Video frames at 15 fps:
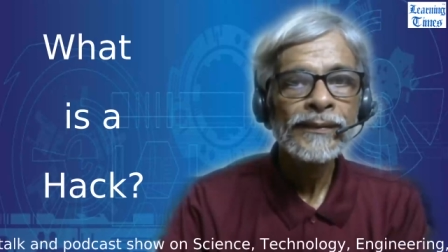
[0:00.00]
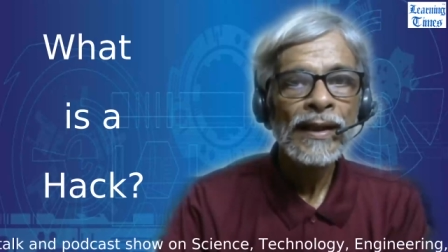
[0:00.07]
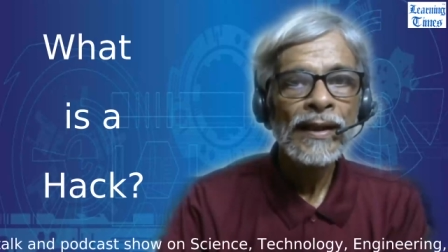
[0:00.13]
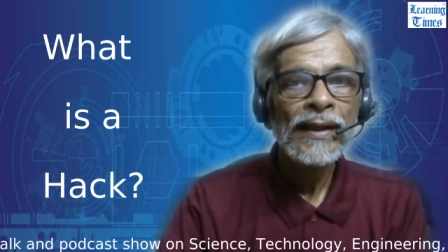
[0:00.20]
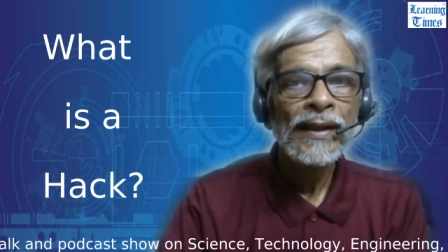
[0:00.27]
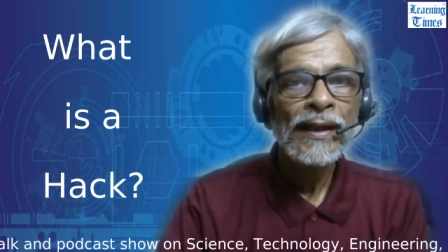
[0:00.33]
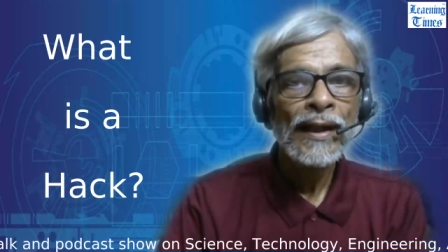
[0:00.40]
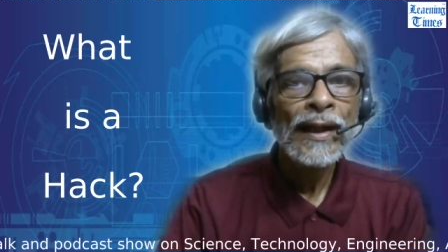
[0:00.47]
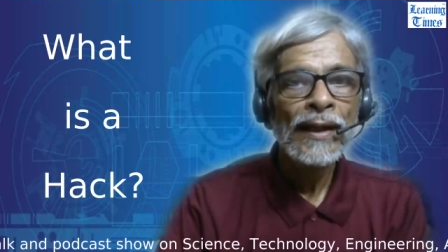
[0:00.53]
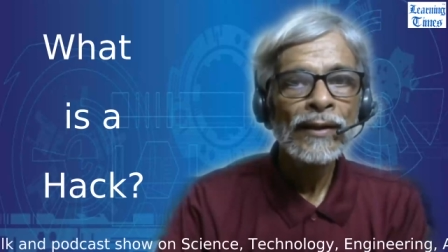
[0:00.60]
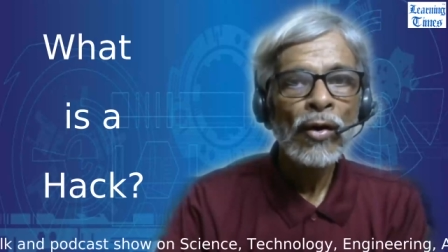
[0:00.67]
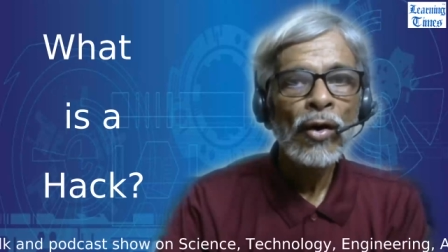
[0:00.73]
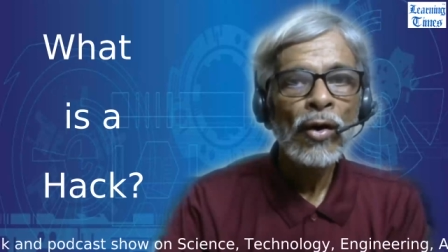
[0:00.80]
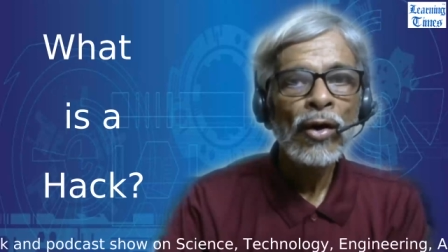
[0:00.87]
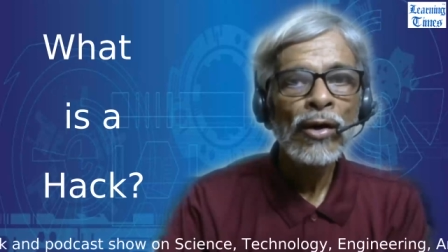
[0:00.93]
and
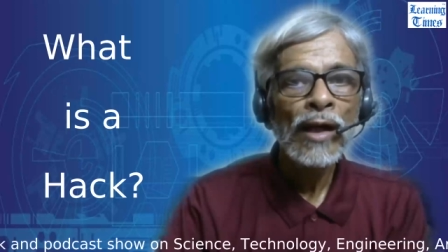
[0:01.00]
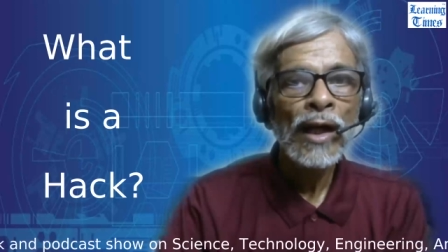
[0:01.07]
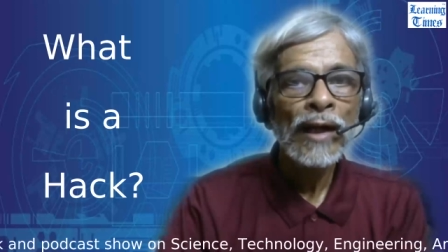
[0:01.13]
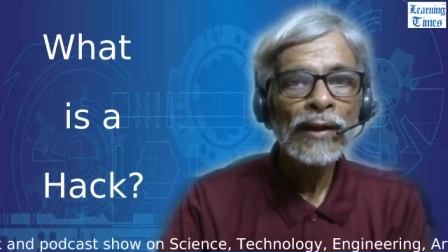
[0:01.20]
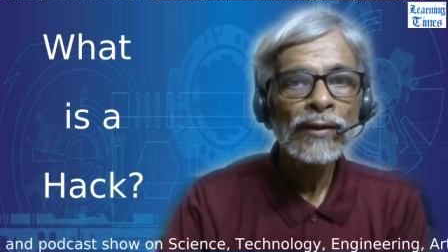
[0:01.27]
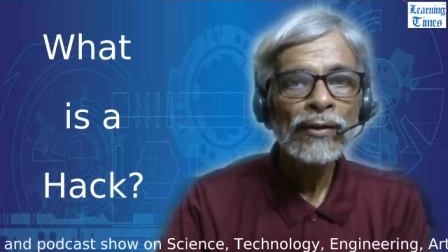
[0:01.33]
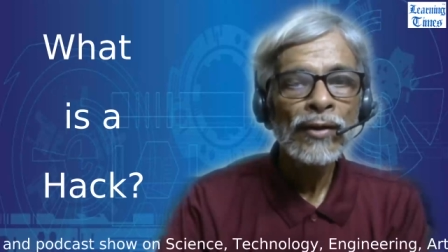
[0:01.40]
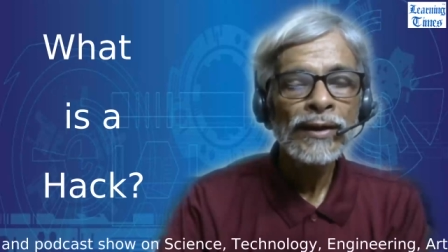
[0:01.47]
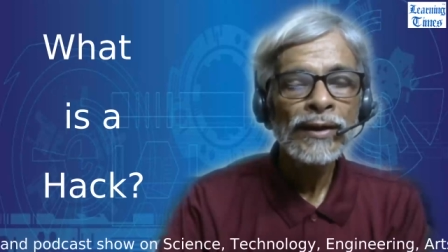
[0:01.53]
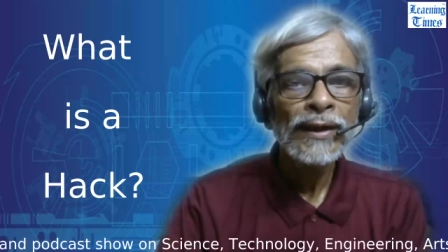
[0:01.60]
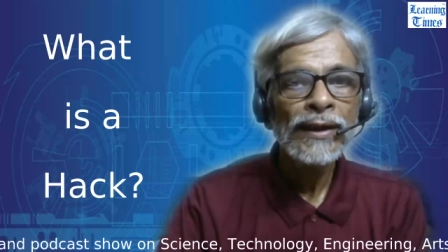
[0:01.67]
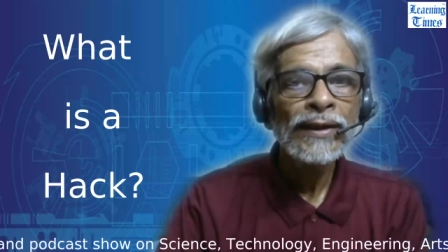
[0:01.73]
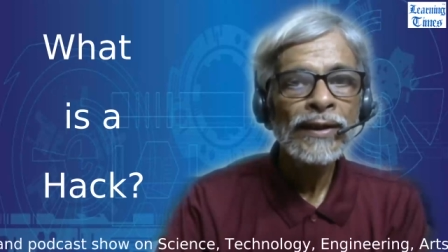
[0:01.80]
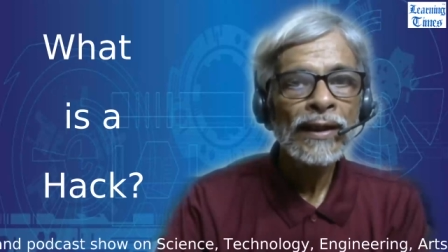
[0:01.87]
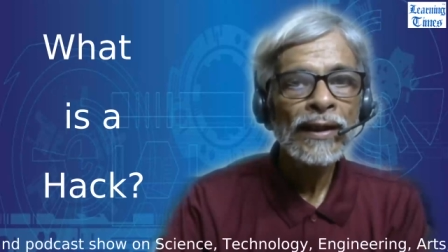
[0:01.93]
all are not
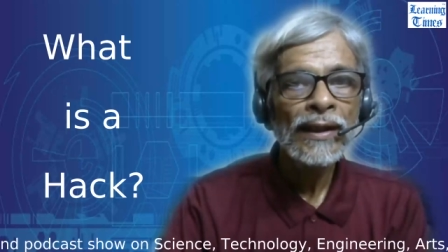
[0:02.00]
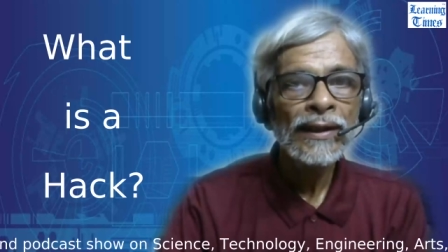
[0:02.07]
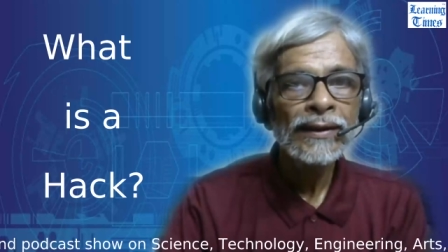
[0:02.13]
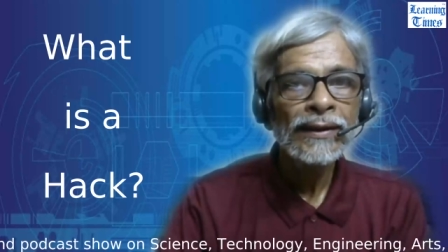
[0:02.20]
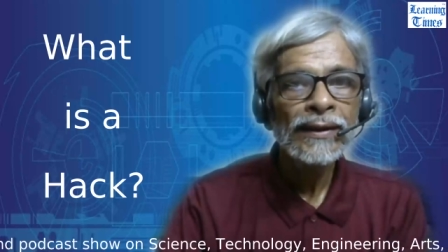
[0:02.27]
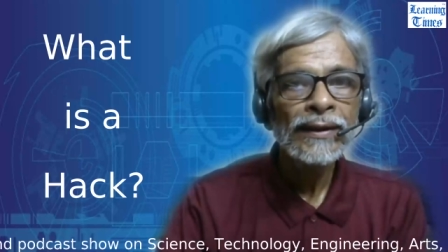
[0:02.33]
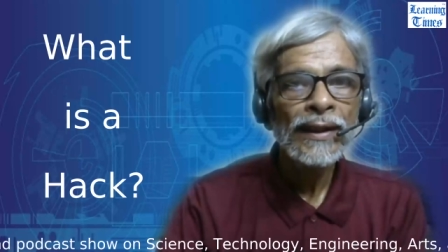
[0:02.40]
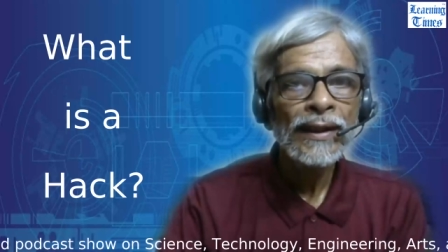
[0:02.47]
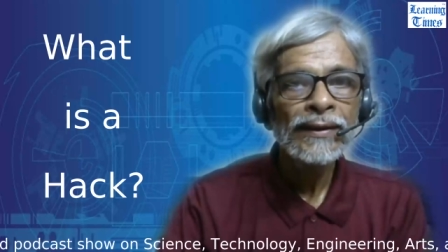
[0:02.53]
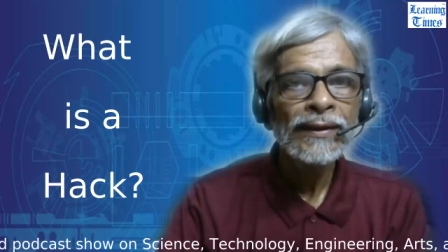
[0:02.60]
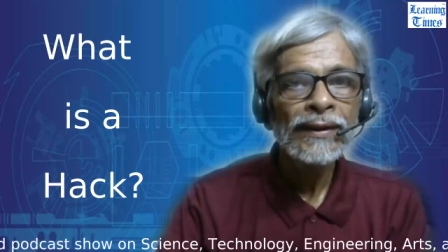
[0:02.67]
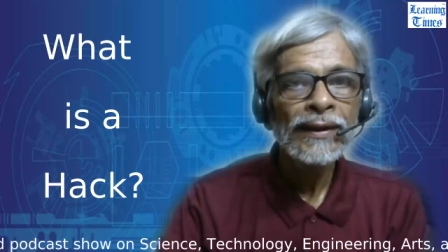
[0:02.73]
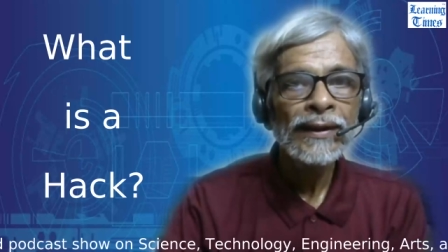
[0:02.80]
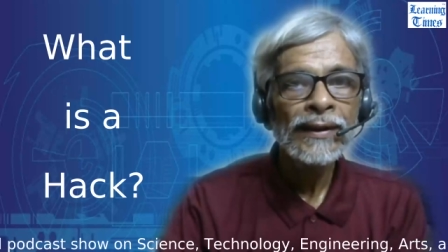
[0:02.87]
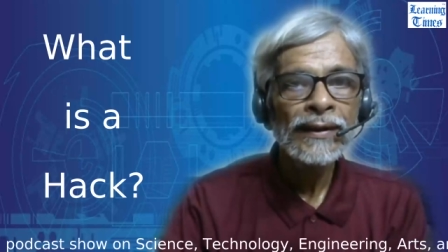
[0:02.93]
interrelated and they
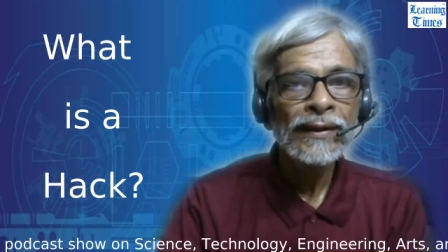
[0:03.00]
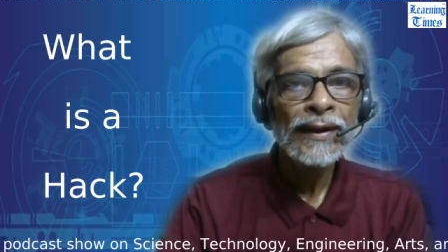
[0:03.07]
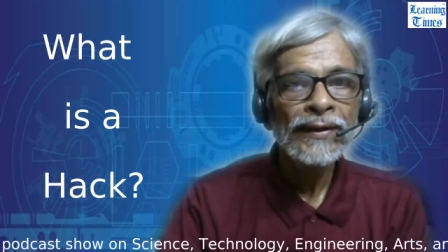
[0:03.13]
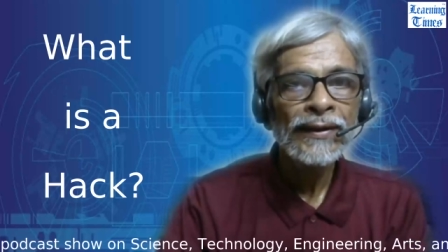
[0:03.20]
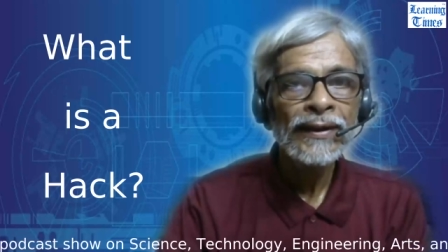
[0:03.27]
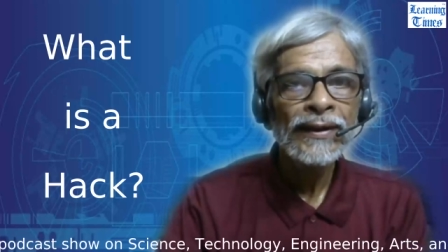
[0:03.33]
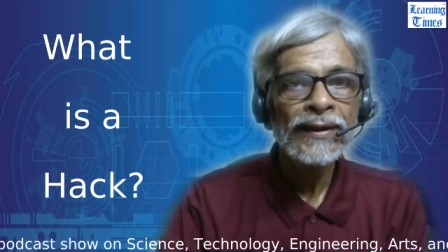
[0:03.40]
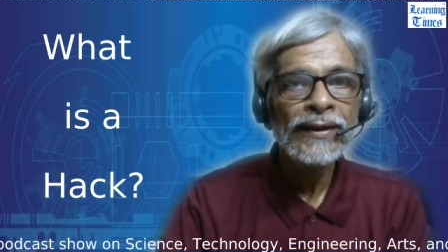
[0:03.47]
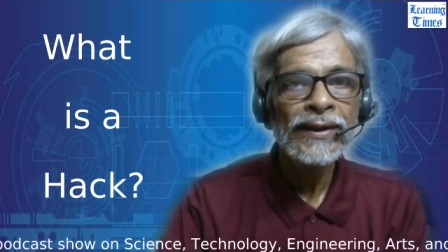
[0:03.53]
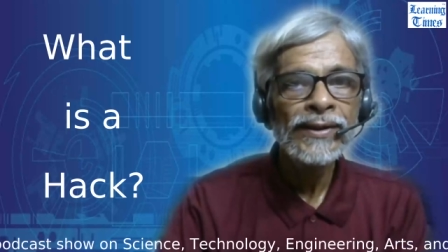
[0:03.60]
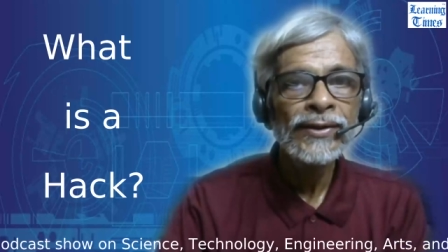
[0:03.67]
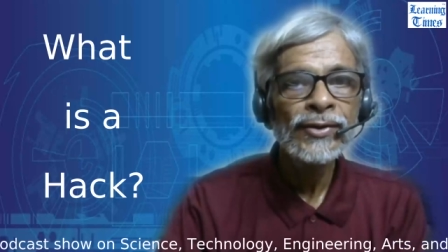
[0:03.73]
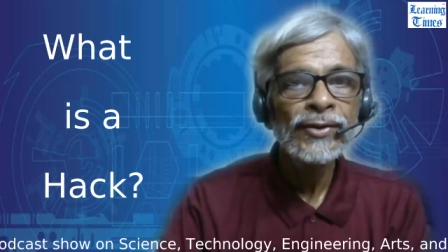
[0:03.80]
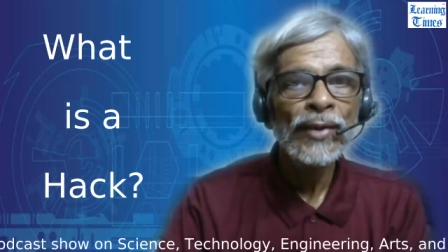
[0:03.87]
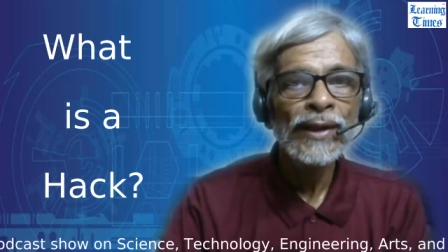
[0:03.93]
are rather
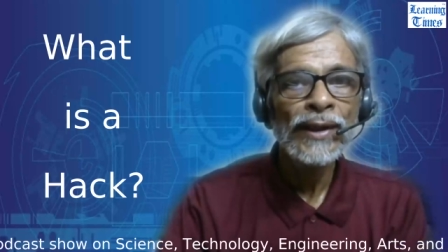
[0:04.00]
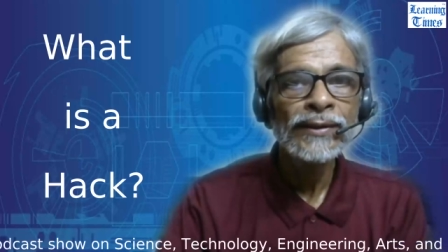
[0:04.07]
disjoint.